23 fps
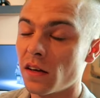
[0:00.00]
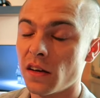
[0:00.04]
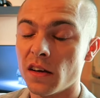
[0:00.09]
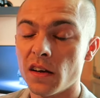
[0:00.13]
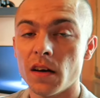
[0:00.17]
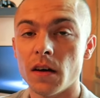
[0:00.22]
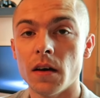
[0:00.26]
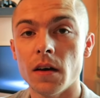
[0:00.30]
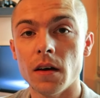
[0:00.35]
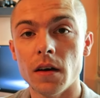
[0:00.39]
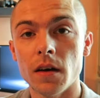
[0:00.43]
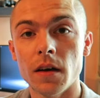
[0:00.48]

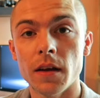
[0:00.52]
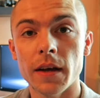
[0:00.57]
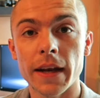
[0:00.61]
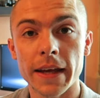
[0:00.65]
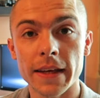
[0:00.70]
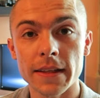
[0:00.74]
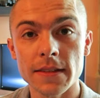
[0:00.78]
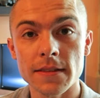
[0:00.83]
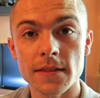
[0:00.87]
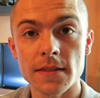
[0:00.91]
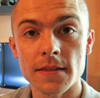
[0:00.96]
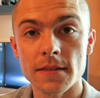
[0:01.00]

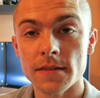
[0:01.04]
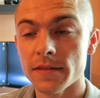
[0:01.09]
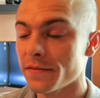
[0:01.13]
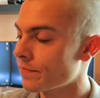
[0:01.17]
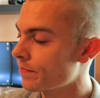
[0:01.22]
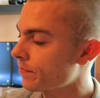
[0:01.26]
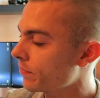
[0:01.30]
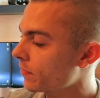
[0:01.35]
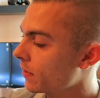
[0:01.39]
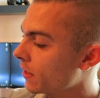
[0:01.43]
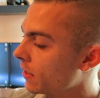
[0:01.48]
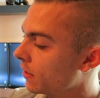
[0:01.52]
LEDs.
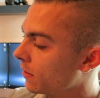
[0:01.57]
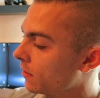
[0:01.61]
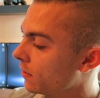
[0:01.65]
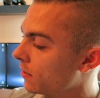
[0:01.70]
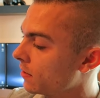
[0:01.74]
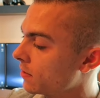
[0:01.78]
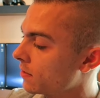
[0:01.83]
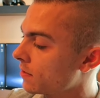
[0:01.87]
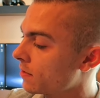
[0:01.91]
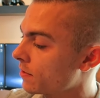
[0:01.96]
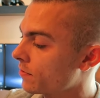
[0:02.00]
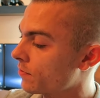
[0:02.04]

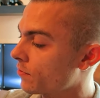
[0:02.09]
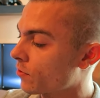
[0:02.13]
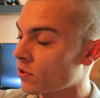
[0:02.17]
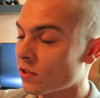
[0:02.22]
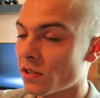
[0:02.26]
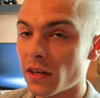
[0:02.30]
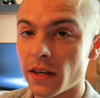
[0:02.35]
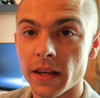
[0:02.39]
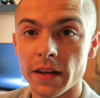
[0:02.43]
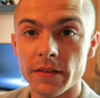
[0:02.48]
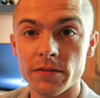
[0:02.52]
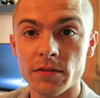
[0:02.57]
This is for
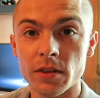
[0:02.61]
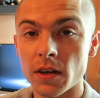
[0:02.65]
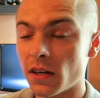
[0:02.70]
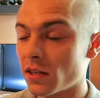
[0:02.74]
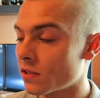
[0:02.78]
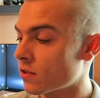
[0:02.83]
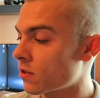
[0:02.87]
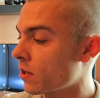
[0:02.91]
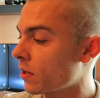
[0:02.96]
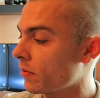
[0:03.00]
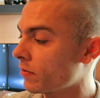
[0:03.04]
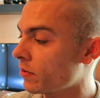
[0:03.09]
the left
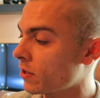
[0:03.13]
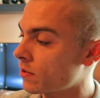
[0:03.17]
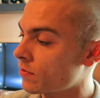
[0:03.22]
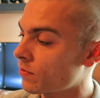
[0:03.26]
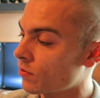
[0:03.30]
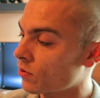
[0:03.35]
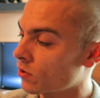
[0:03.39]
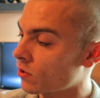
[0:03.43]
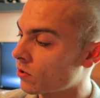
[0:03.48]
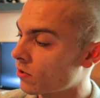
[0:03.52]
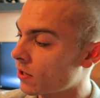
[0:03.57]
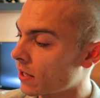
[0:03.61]
hard drive, this is
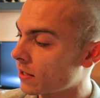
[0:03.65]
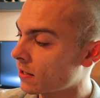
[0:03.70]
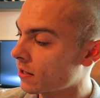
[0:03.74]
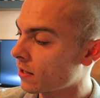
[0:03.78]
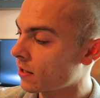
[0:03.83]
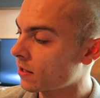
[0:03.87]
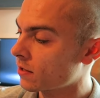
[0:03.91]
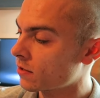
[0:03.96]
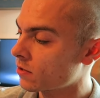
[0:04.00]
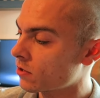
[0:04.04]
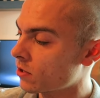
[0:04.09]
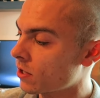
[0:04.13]
for the right
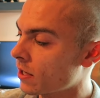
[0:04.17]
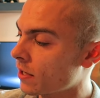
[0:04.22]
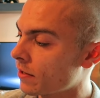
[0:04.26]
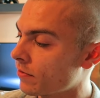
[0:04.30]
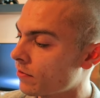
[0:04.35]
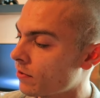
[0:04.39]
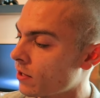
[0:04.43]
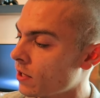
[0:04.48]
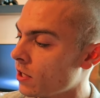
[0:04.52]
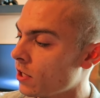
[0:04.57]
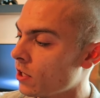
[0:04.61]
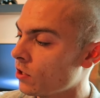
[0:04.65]
hard
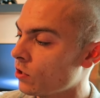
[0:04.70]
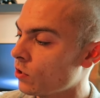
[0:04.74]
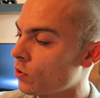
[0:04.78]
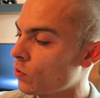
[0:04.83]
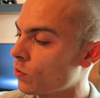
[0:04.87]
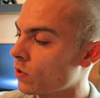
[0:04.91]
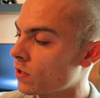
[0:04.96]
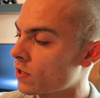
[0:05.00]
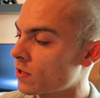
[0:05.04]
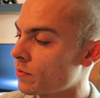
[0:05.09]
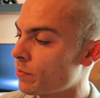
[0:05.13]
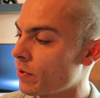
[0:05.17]
drive,
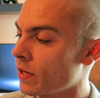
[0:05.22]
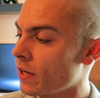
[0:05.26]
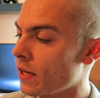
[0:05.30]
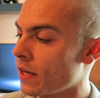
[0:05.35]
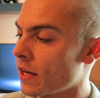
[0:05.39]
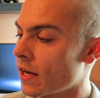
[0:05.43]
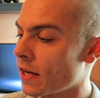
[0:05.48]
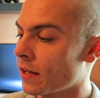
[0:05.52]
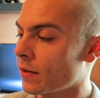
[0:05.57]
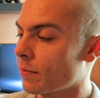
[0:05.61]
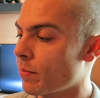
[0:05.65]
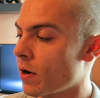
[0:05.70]

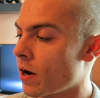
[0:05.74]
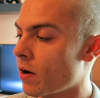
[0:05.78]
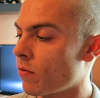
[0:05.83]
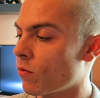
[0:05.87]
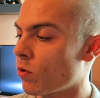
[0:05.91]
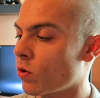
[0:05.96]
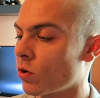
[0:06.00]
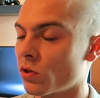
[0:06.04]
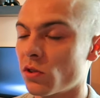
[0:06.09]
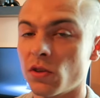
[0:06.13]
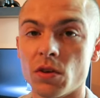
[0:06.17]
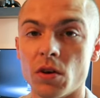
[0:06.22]
USB and
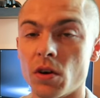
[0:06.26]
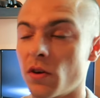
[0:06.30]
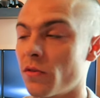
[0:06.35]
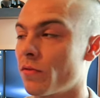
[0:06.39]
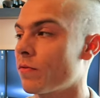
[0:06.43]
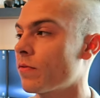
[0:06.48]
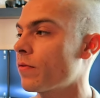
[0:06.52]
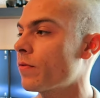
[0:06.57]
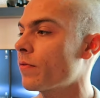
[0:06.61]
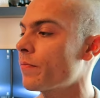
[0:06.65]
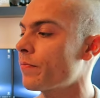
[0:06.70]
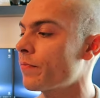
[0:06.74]
power on or
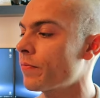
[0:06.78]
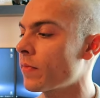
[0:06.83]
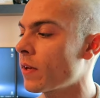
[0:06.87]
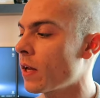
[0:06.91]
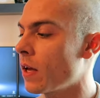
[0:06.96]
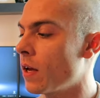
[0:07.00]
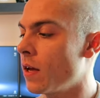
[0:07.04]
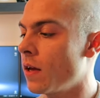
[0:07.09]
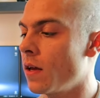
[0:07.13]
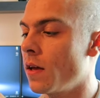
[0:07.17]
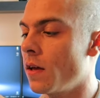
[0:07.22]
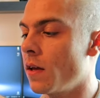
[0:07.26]
off.
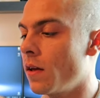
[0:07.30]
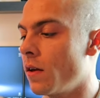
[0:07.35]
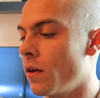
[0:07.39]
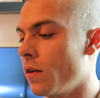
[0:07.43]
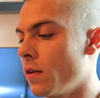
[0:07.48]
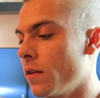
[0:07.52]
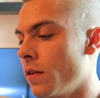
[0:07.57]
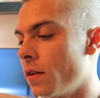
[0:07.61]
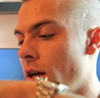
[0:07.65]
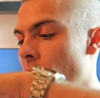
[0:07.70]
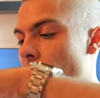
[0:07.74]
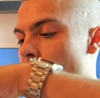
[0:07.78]

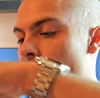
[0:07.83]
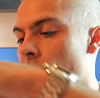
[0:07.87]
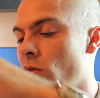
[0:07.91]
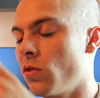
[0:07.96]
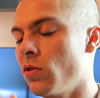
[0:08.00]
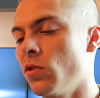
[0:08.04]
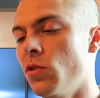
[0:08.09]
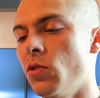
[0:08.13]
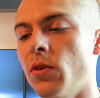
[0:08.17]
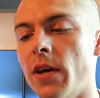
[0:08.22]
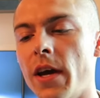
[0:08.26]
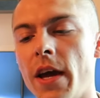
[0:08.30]
Now
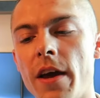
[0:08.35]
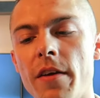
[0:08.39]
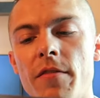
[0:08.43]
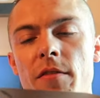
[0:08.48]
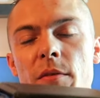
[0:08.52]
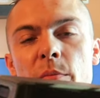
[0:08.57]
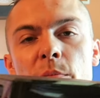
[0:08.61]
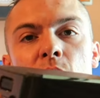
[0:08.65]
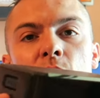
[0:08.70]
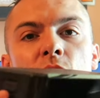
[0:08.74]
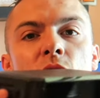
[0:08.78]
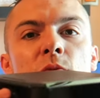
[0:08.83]
you have a
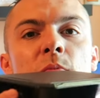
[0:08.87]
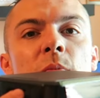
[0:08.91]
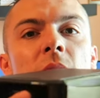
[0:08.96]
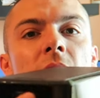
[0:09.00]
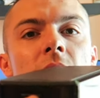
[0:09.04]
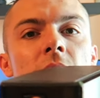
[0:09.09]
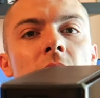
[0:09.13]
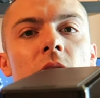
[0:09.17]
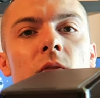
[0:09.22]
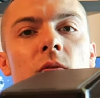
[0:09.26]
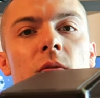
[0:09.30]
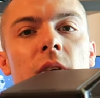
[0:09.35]
push
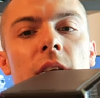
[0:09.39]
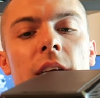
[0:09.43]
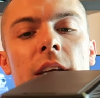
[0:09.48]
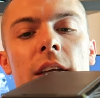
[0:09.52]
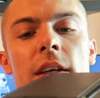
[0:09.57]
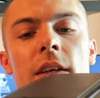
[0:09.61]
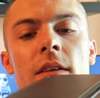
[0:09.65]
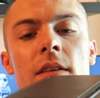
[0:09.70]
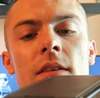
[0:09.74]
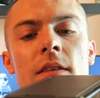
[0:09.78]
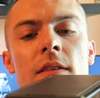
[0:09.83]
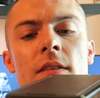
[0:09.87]
button over
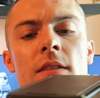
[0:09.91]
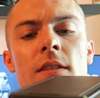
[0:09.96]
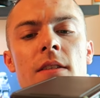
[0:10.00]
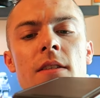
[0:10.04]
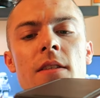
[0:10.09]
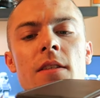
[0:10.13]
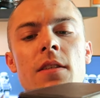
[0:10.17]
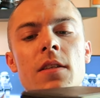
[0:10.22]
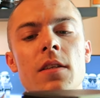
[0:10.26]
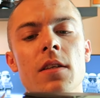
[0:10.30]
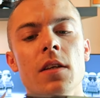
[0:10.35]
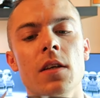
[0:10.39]
here,
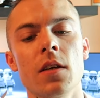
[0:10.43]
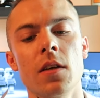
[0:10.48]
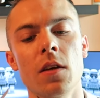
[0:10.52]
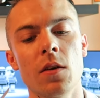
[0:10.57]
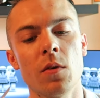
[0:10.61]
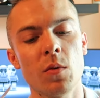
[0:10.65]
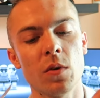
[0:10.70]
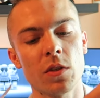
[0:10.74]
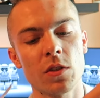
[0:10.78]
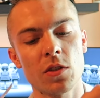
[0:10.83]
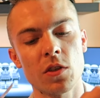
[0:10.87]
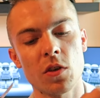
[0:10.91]

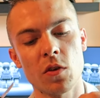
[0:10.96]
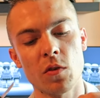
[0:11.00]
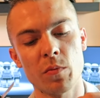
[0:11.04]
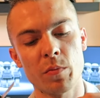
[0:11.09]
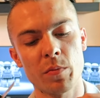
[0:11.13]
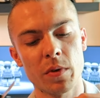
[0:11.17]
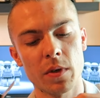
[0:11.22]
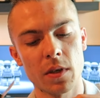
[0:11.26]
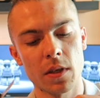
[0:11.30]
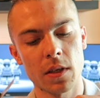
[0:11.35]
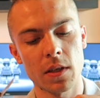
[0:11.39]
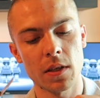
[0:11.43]
which
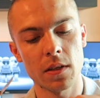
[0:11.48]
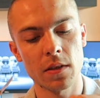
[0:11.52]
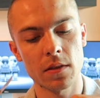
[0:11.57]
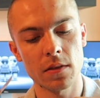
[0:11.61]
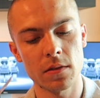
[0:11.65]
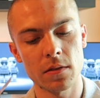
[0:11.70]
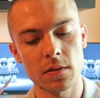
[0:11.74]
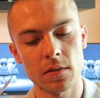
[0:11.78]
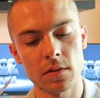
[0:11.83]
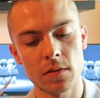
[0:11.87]
hopefully